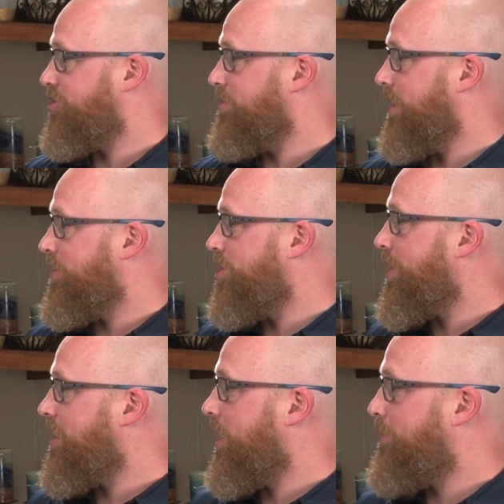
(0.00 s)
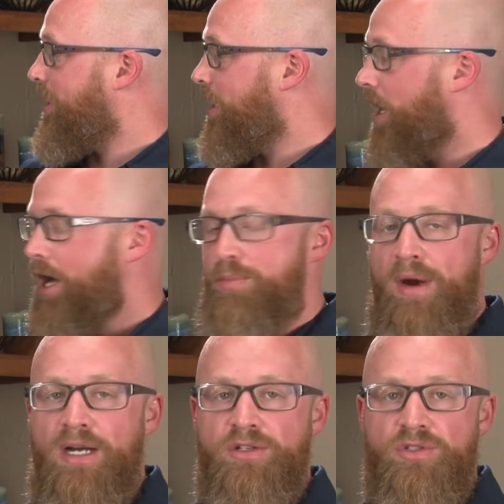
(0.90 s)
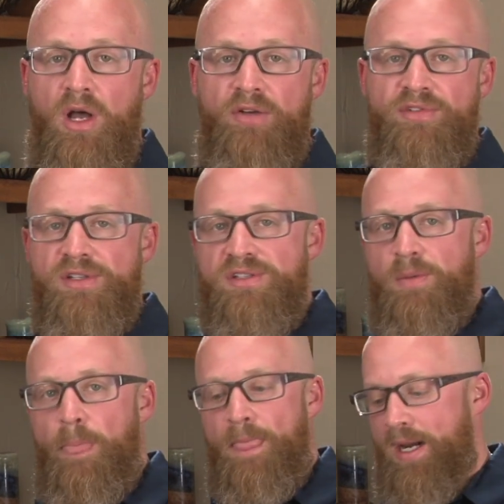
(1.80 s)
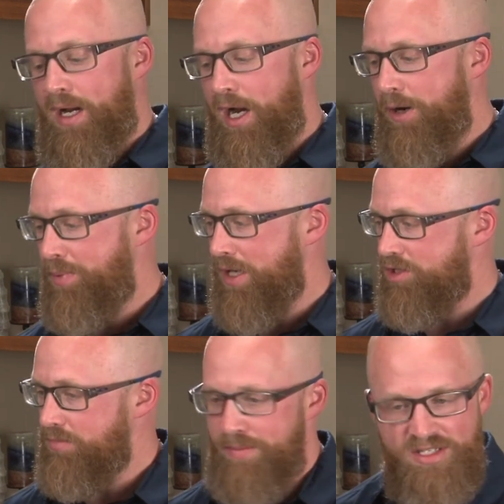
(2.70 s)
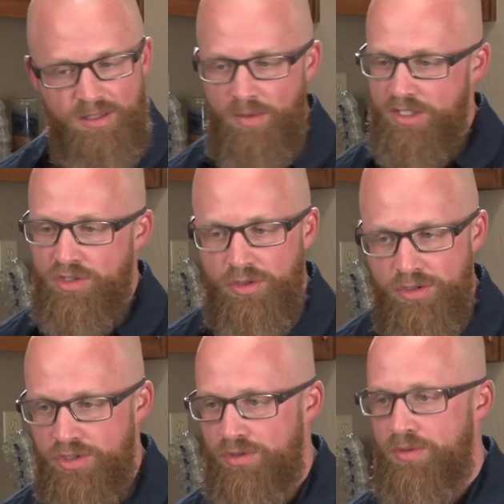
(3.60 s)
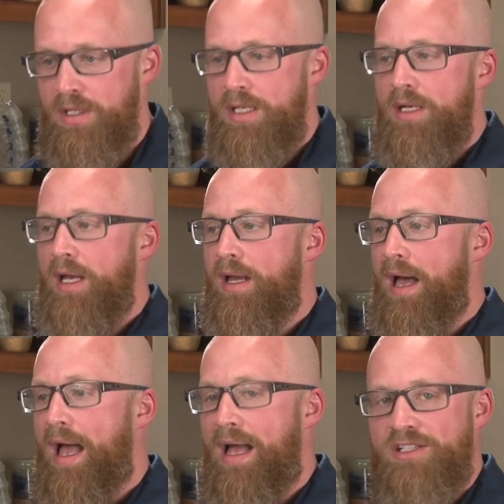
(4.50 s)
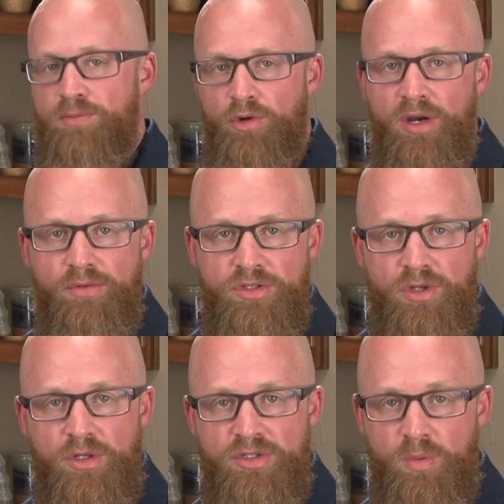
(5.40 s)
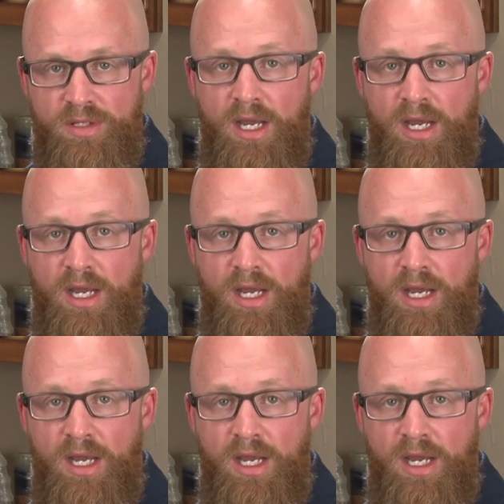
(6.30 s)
so maybe you end up at a chiropractor's office, and a chiropractor, maybe someone's told you, I had some great results with